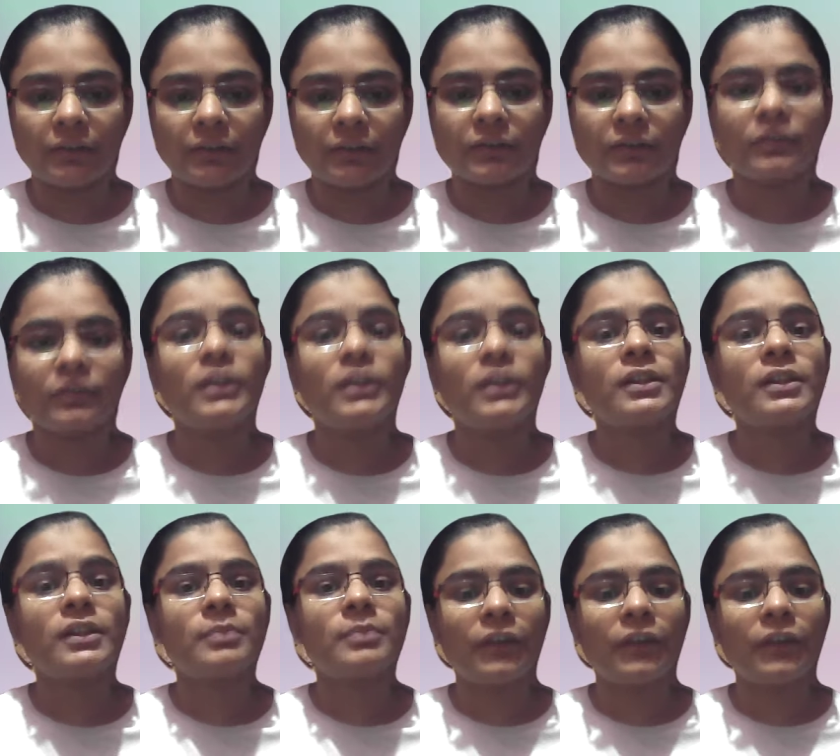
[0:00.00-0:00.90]
So the
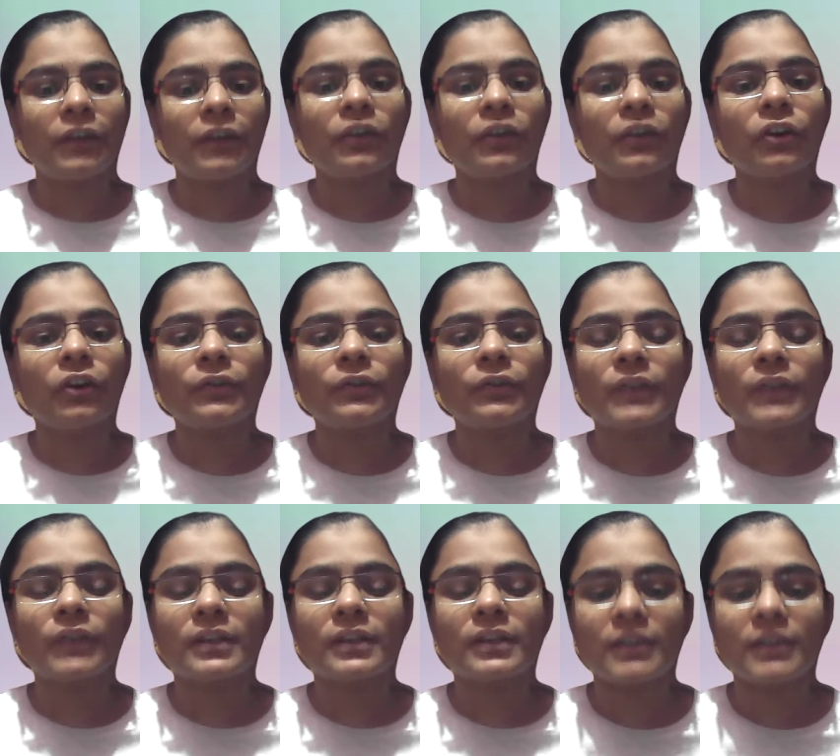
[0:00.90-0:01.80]
benefit of
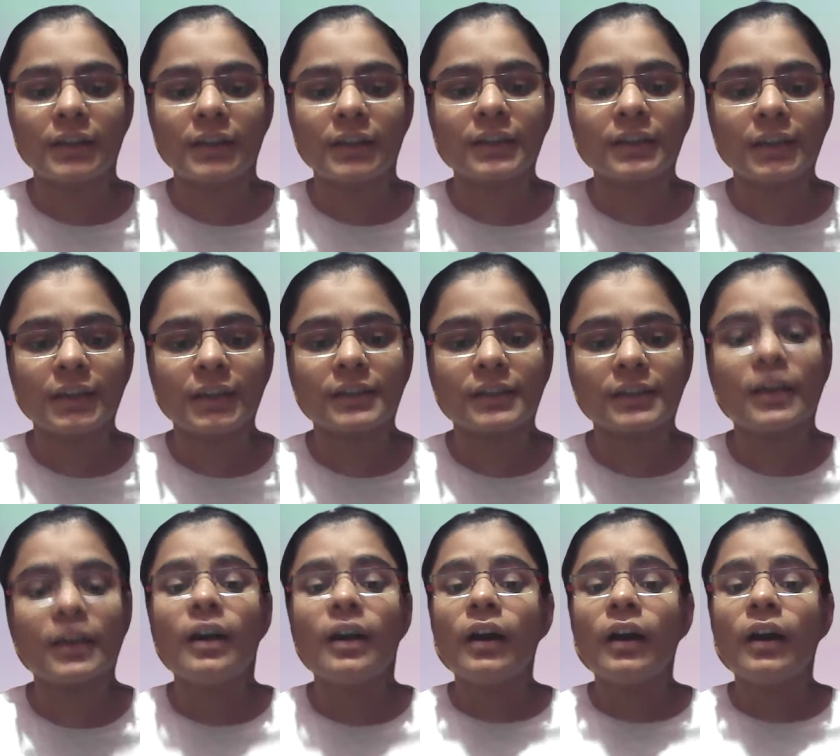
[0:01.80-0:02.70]
STLC is
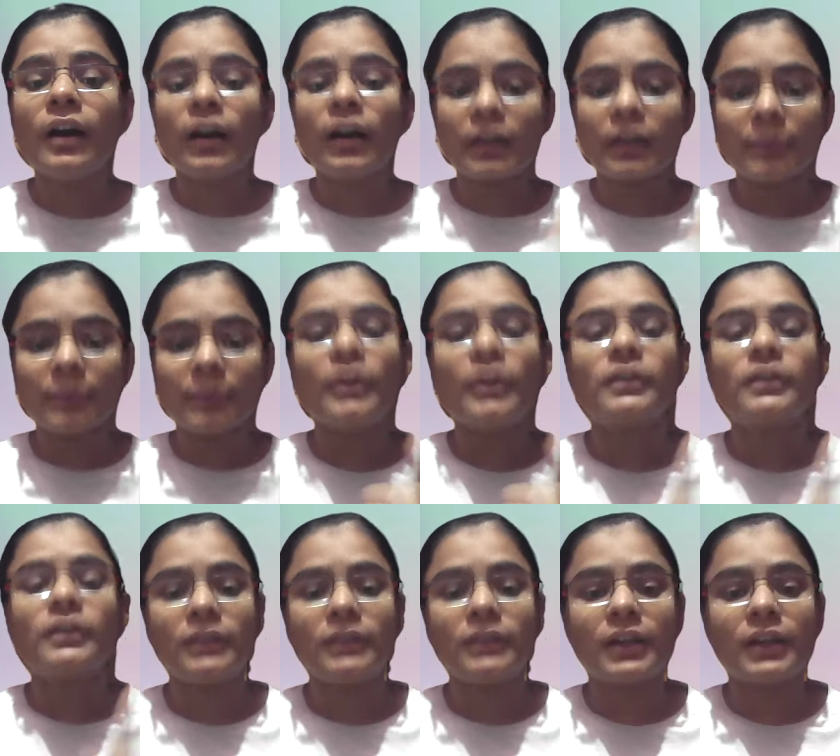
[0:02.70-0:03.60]
early bug
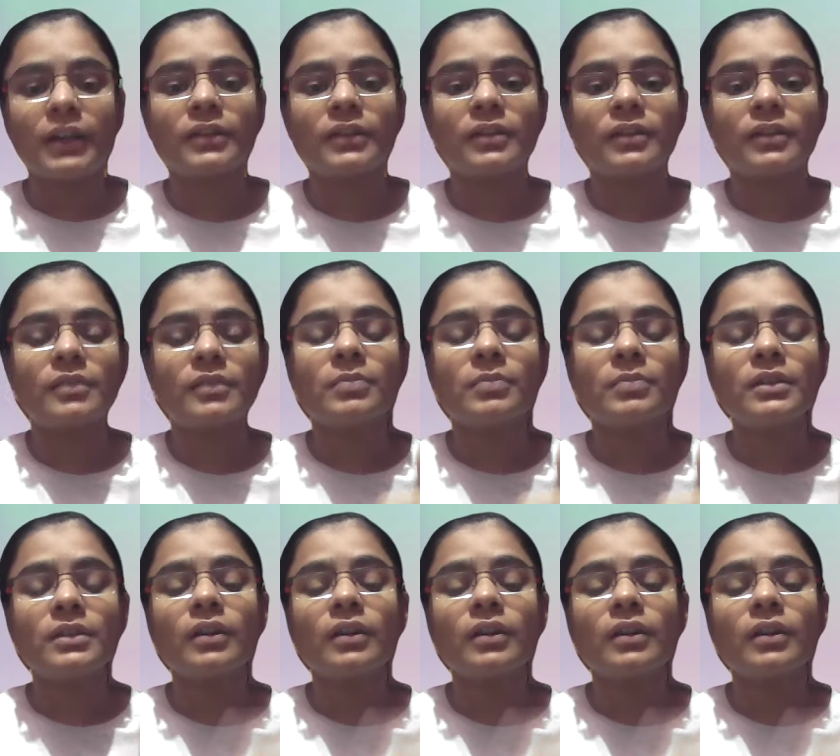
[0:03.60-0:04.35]
detection means